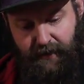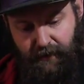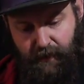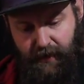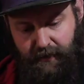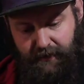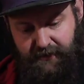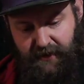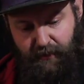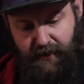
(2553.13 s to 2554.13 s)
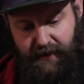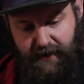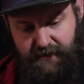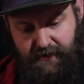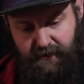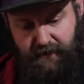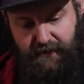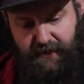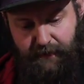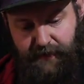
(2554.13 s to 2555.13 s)
Well, someone has to do
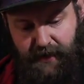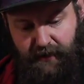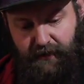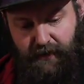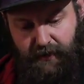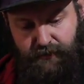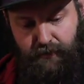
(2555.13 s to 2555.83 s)
something.